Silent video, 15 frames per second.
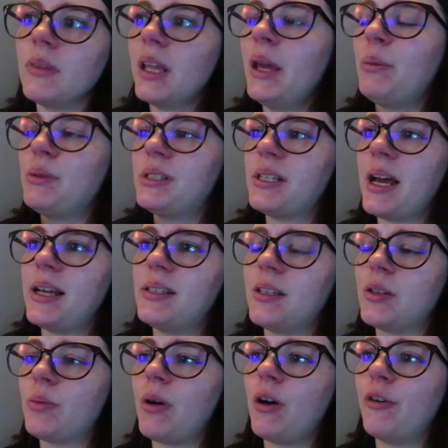it was nice
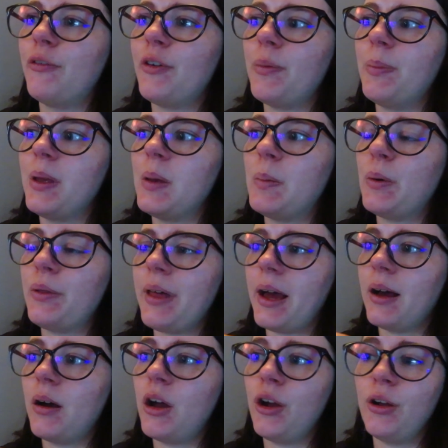as well for people
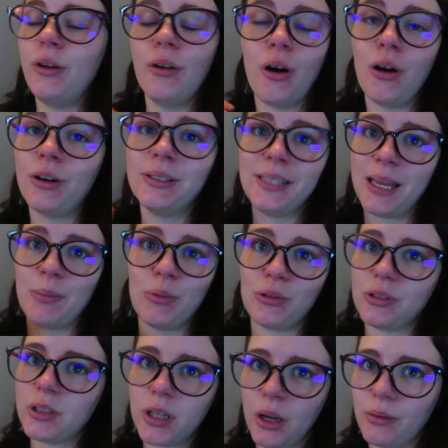that aren't able
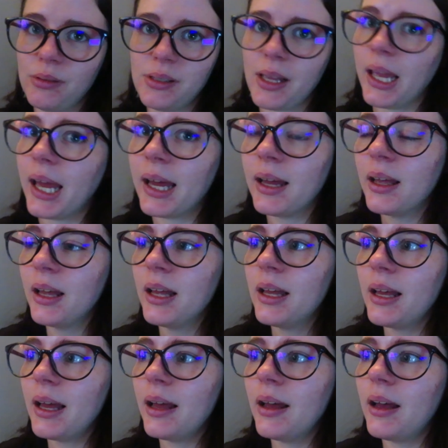to go see it.
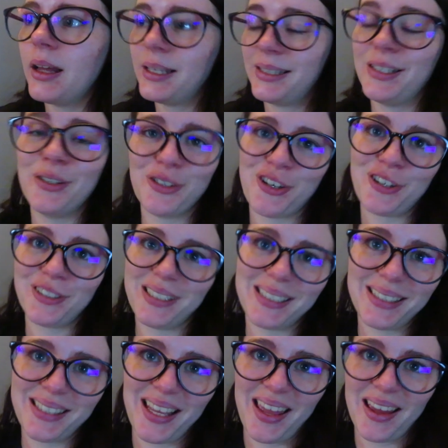I still got to
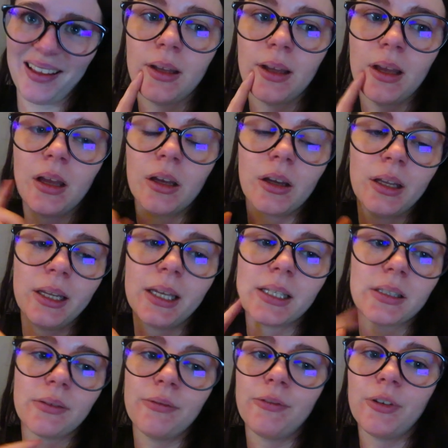see it. I'm gonna get
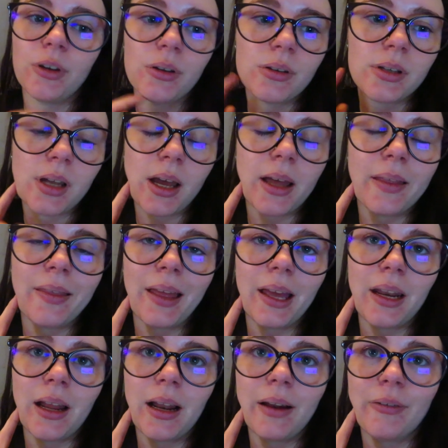some food, and
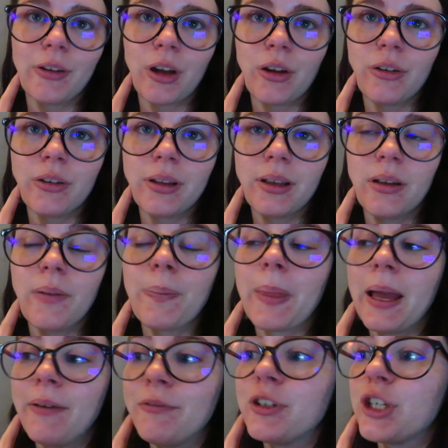then I'll have
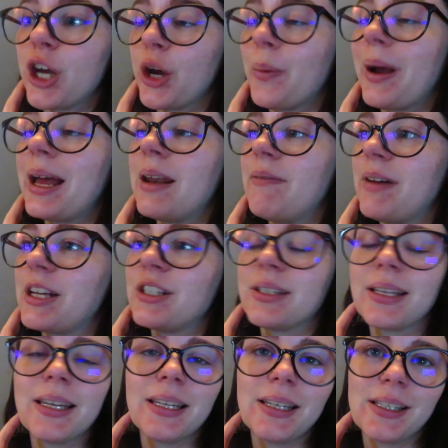to go and fetch the
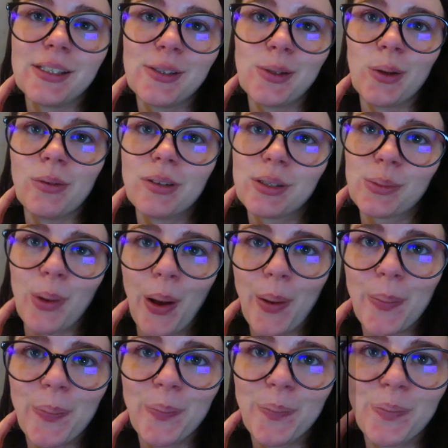kiddies soon as well.
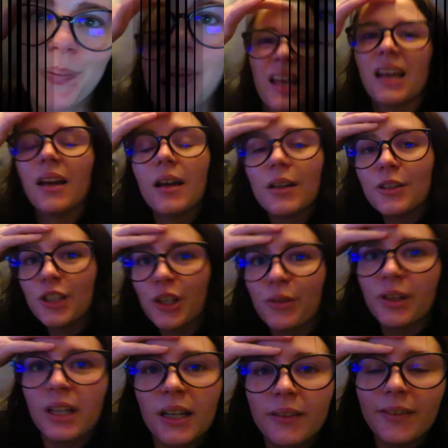Don't
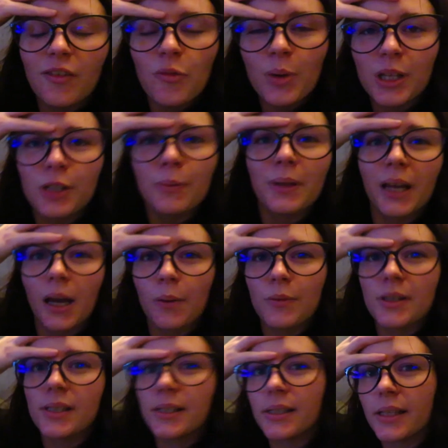think I've even picked up the
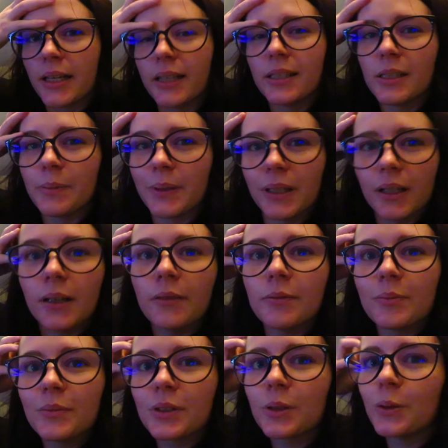camera since the kids have been home
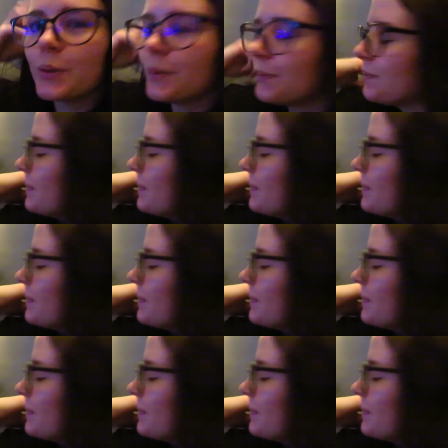from school.